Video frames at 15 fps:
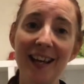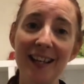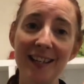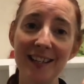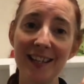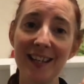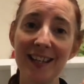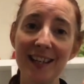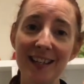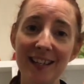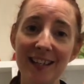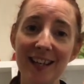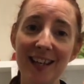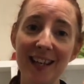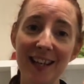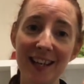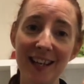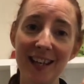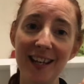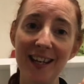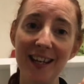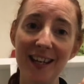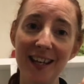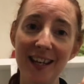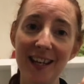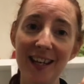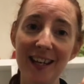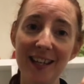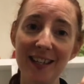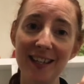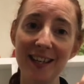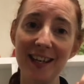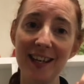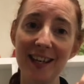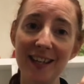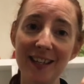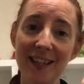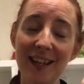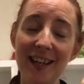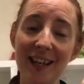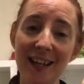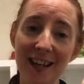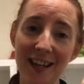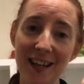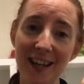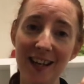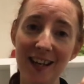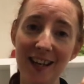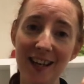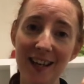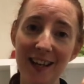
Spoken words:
G, G, E, E, G, G, E.